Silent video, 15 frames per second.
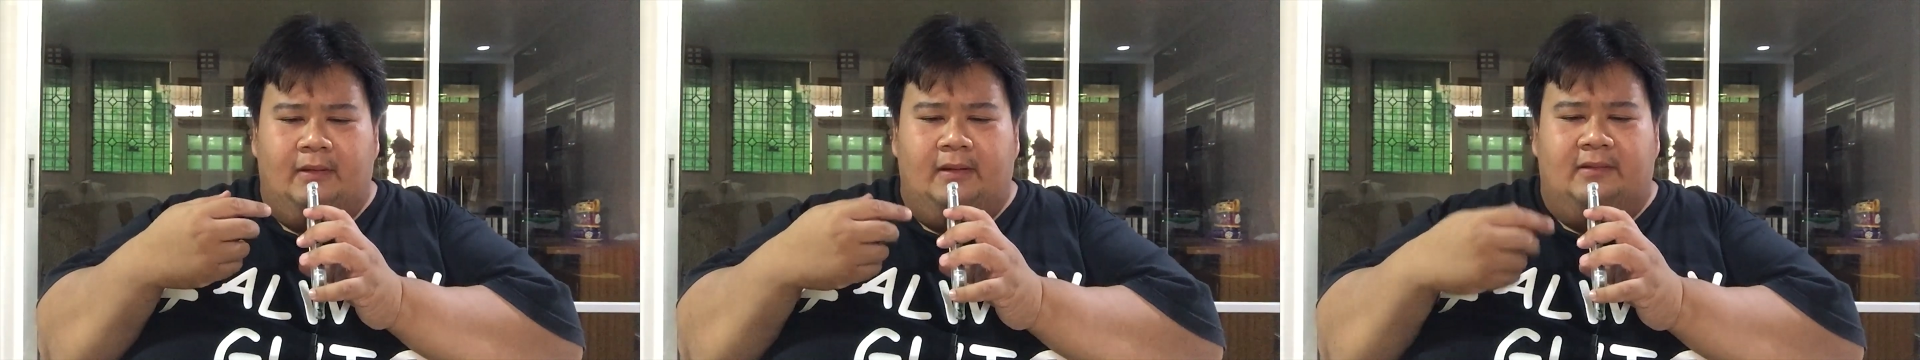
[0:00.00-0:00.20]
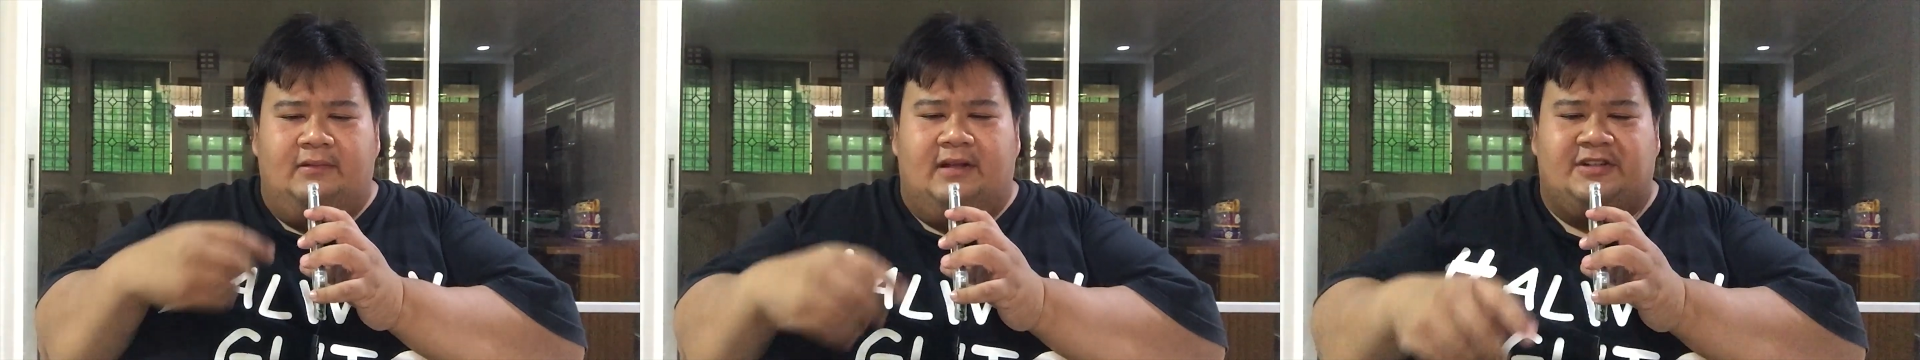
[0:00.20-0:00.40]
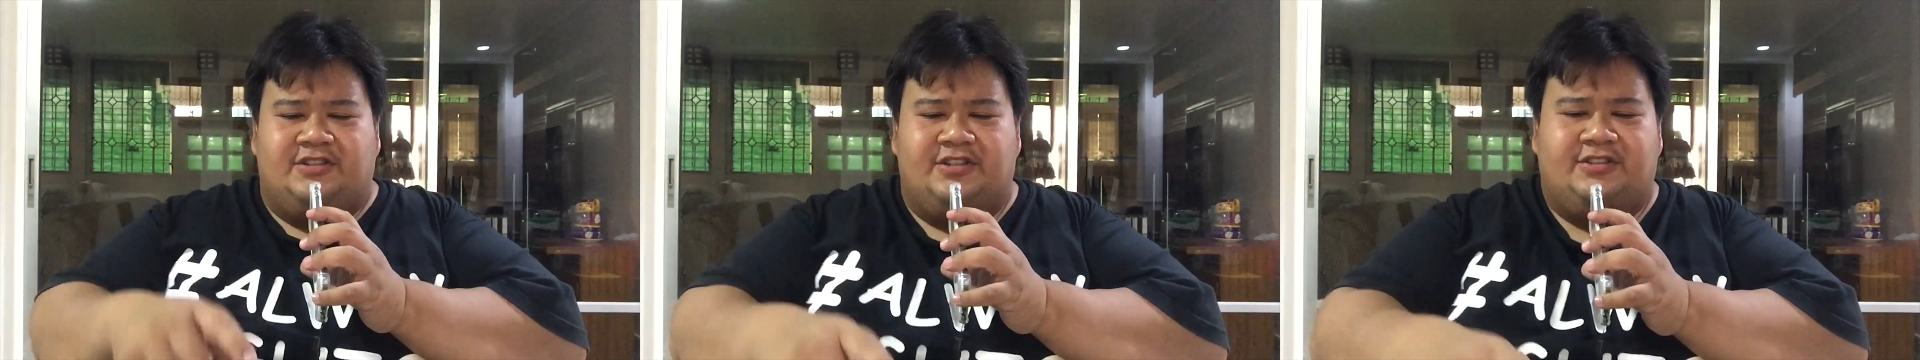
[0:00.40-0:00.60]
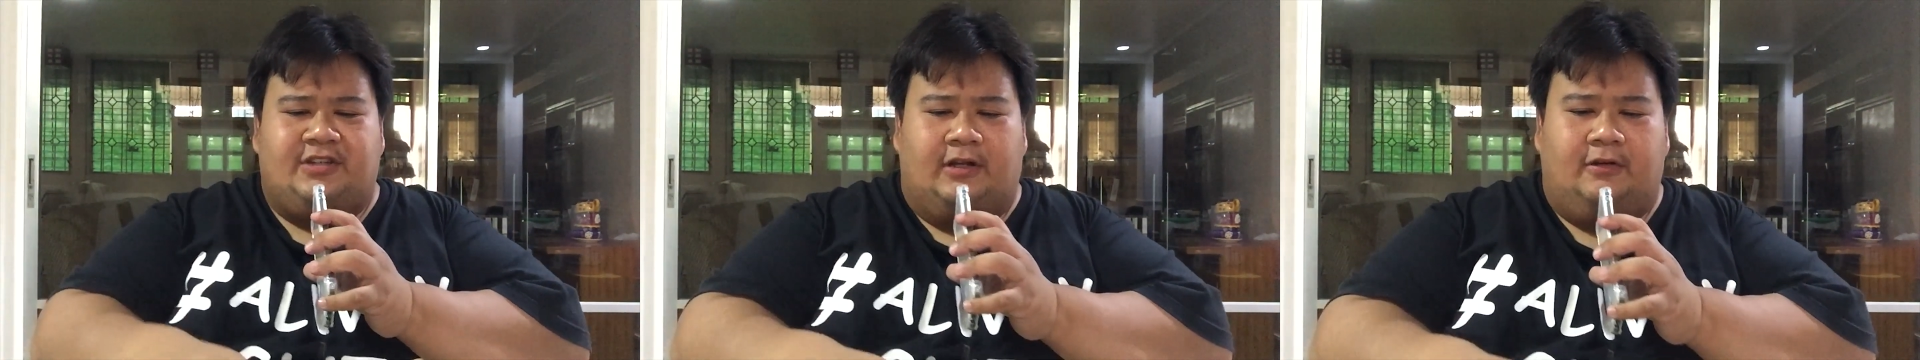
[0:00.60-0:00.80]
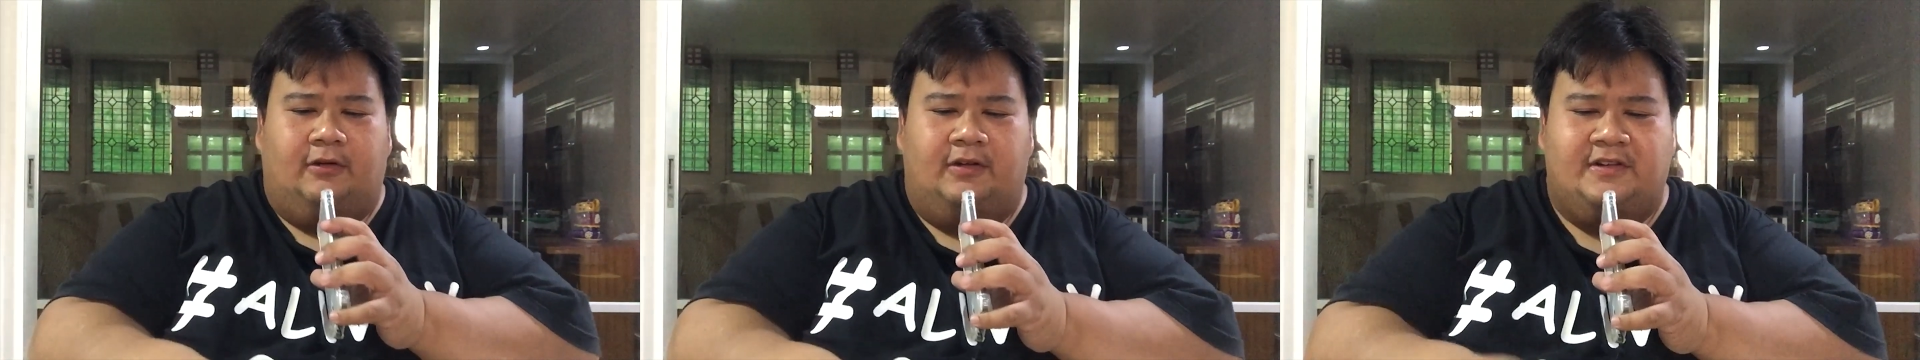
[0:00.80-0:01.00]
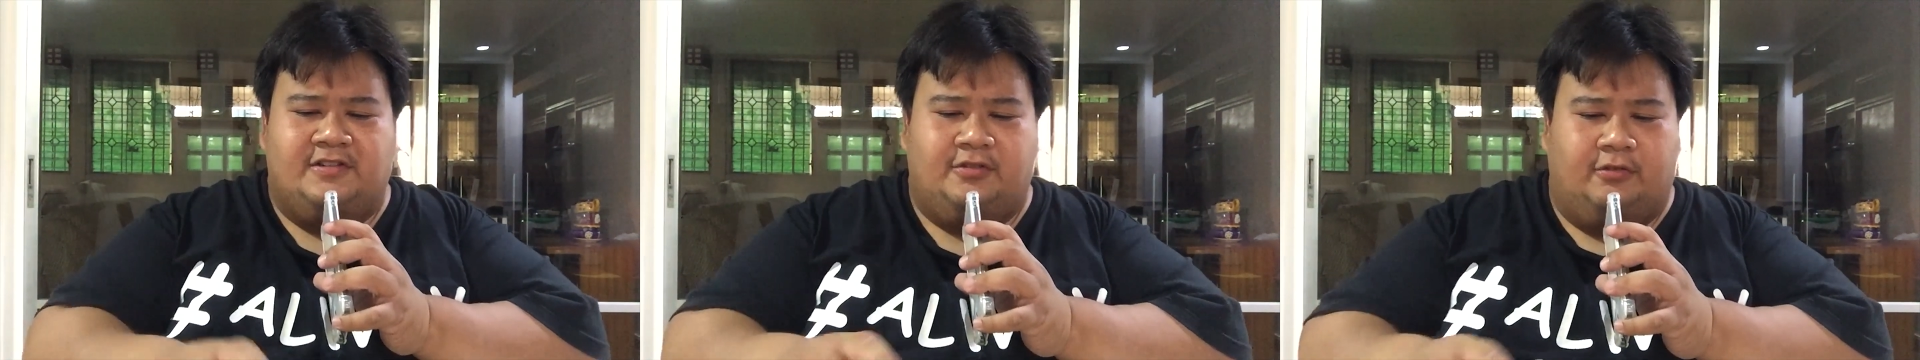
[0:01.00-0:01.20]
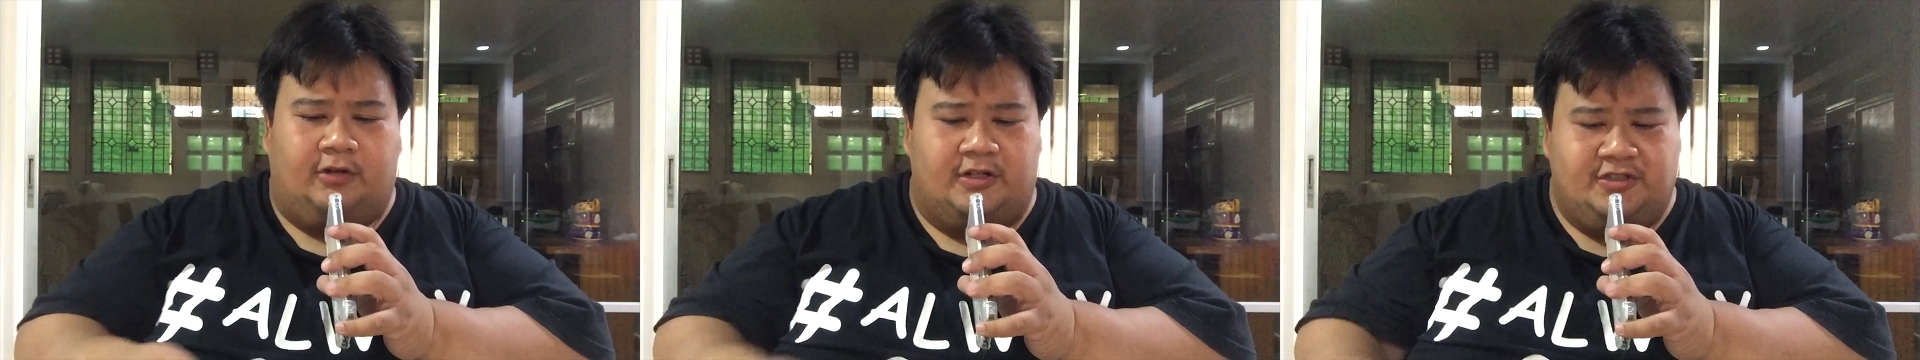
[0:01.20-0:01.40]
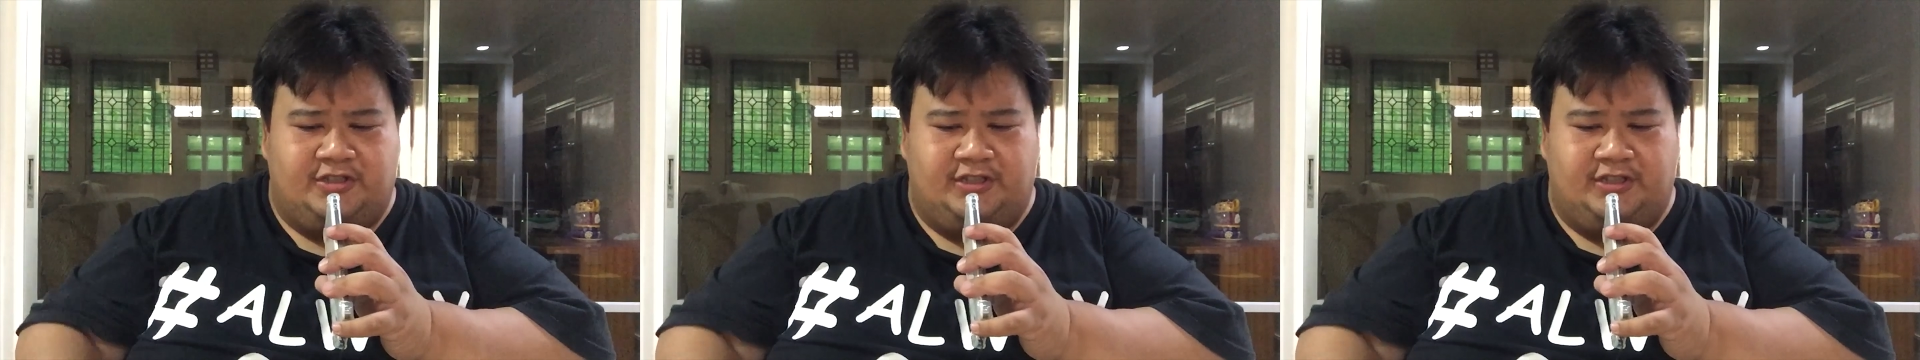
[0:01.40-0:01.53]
chicharron is crunchy.